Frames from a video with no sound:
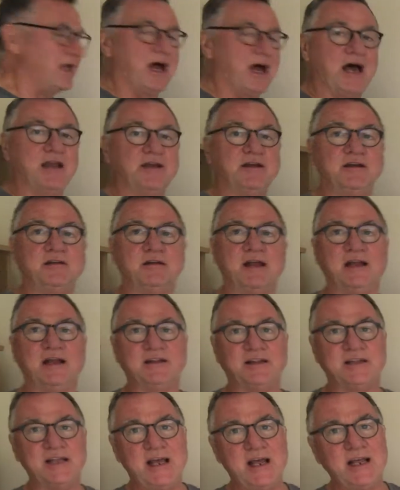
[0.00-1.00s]
And
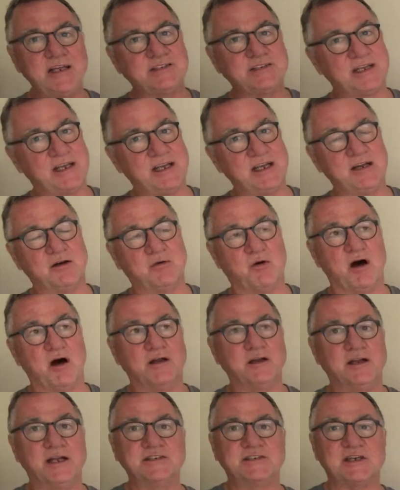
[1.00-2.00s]
here's the killer
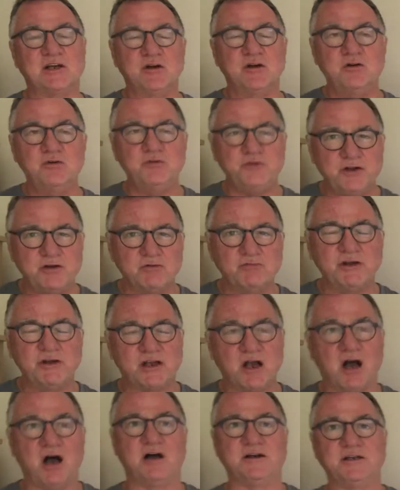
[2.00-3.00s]
one, is who do you
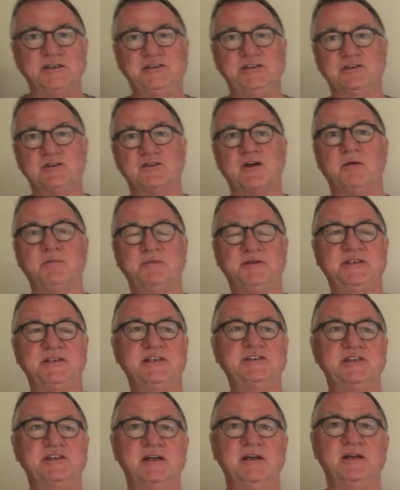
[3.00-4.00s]
regard as your
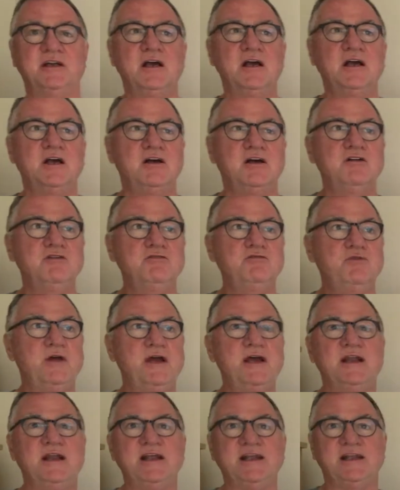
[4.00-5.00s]
competition? Who
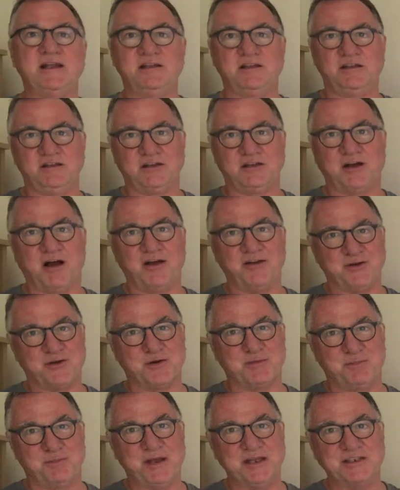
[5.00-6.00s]
really are you
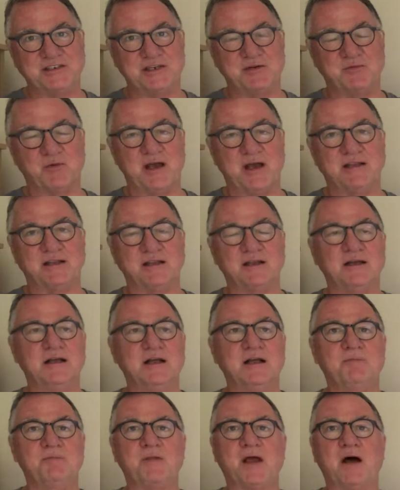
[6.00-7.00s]
competing with?
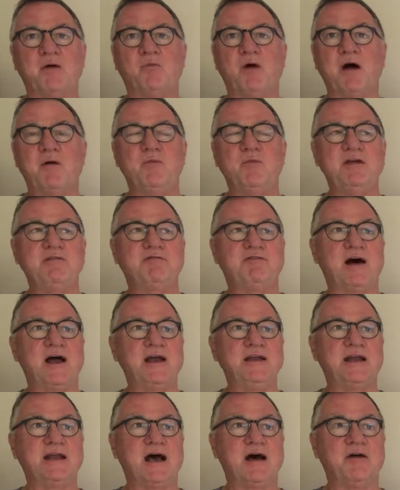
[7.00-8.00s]
And when we
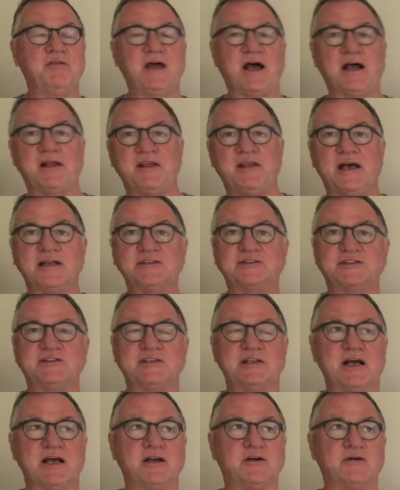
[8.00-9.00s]
find out that the answer
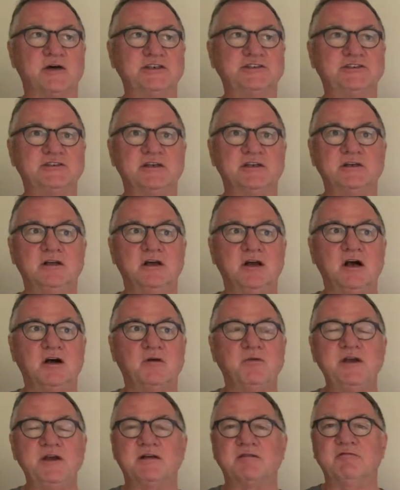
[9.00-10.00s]
to that question,
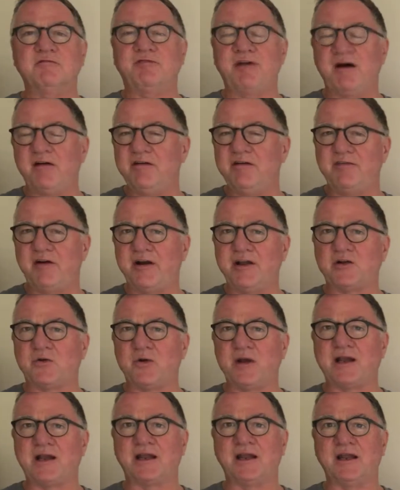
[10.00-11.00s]
we can very, very
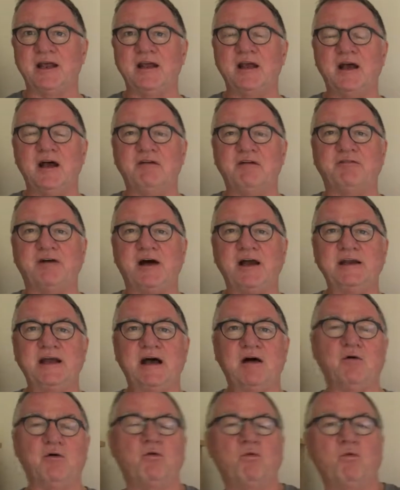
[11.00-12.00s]
quickly find
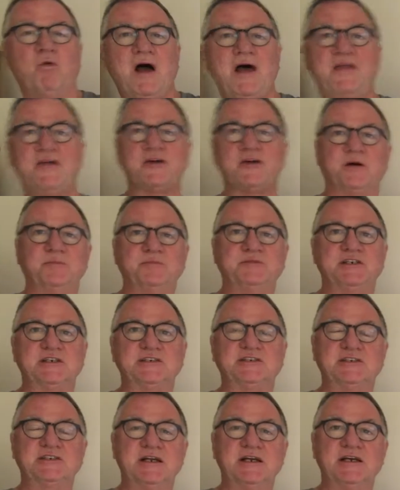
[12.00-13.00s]
out where the
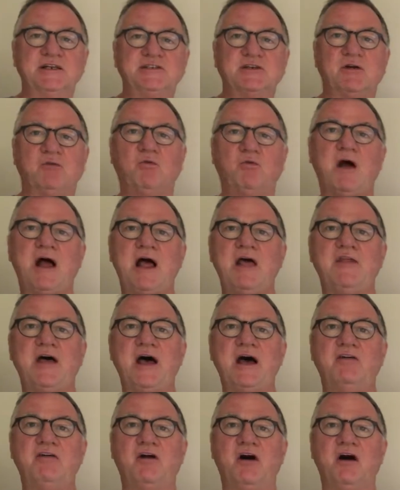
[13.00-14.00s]
competition is, where
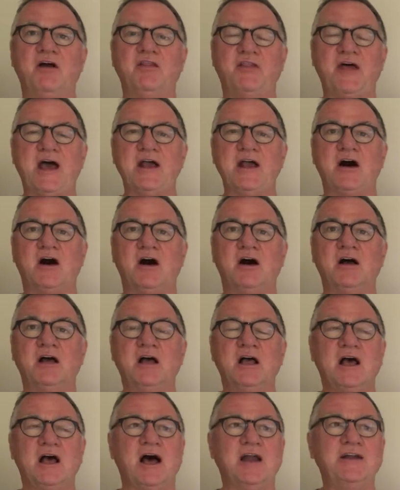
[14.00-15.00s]
they are,
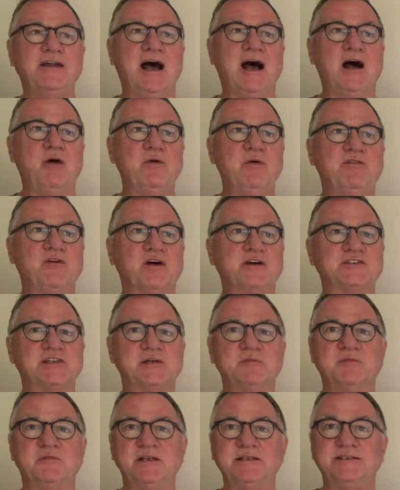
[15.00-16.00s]
and now we've got
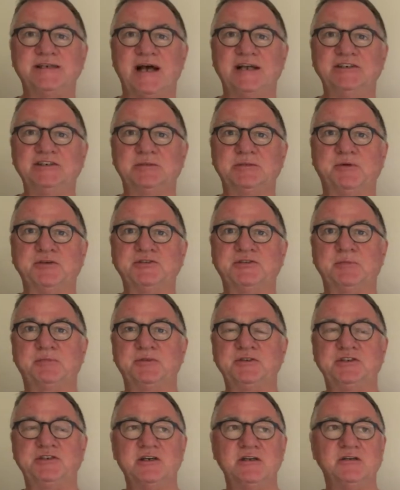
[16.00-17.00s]
something tangible to
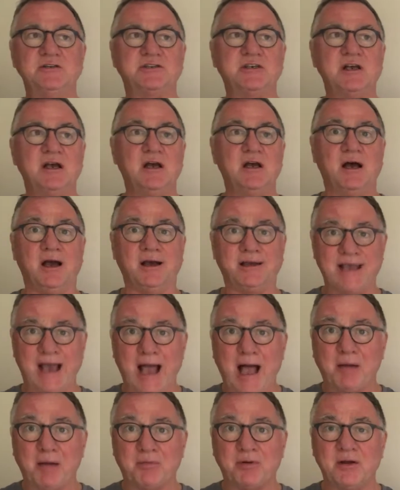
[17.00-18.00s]
produce a
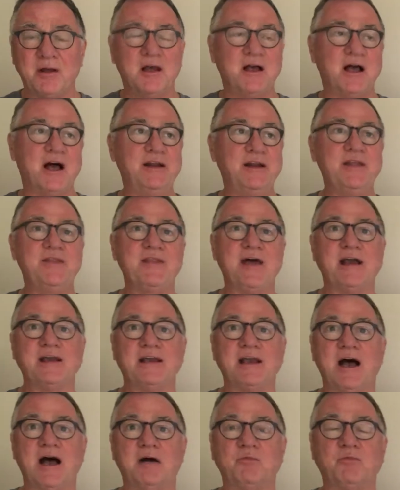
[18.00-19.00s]
gap, and in
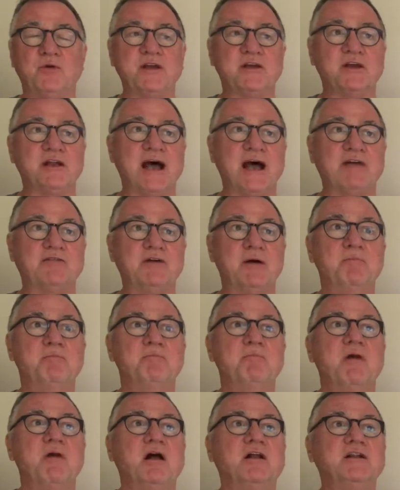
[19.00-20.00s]
that gap we can have a
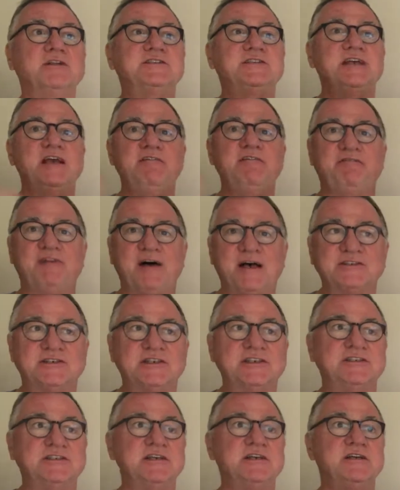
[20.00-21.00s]

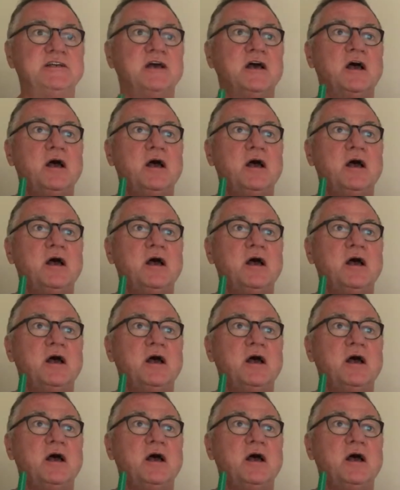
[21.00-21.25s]
multifaceted